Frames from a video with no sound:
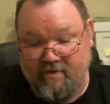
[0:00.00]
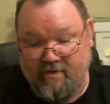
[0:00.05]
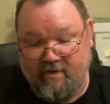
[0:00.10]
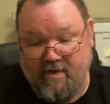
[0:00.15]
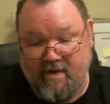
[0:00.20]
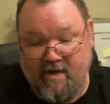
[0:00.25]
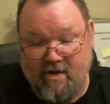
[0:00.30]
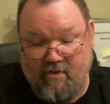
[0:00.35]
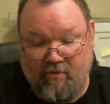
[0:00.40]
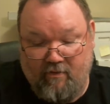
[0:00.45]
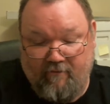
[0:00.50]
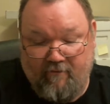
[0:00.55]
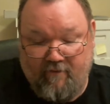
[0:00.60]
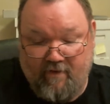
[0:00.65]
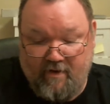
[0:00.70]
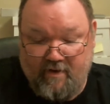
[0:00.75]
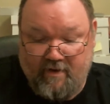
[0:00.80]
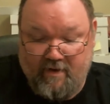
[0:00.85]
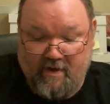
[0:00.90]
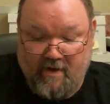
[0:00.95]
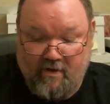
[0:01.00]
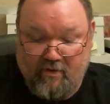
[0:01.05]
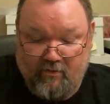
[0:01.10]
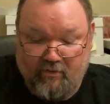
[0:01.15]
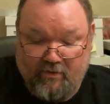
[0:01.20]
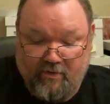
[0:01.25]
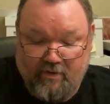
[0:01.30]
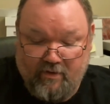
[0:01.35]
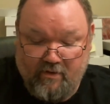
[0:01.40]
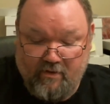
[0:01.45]
Now we find
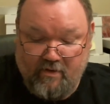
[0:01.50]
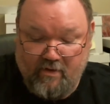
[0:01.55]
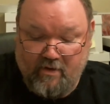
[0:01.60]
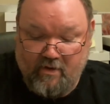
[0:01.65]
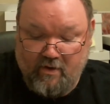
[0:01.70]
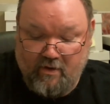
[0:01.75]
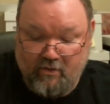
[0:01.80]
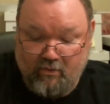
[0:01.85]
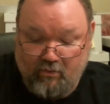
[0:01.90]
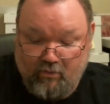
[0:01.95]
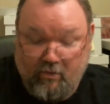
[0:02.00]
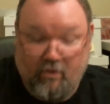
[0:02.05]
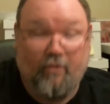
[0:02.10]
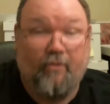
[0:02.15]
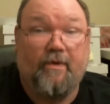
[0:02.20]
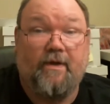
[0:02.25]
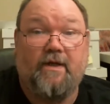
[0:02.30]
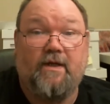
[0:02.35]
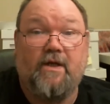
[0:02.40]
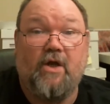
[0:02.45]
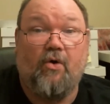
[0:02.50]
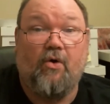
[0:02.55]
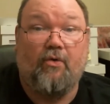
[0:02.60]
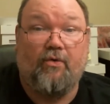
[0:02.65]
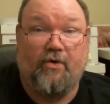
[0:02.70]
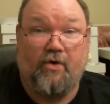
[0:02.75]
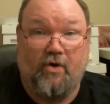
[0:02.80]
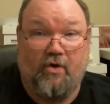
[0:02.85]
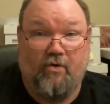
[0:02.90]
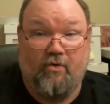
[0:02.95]
out what we don't
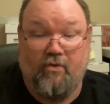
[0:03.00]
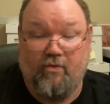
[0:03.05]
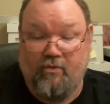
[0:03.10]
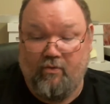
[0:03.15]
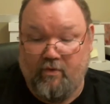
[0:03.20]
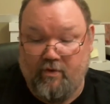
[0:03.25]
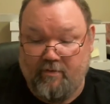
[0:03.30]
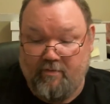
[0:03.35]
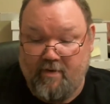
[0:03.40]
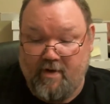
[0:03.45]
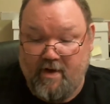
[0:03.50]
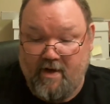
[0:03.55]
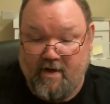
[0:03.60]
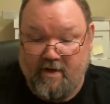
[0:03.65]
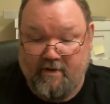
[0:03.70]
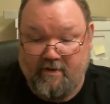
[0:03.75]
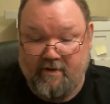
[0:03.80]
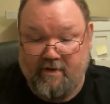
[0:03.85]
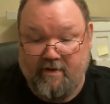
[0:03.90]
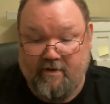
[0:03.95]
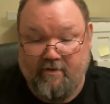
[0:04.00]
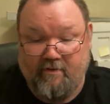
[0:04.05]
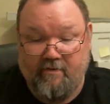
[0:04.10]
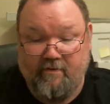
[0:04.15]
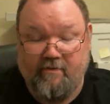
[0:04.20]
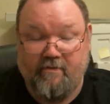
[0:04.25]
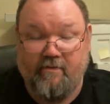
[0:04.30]
know was behind there.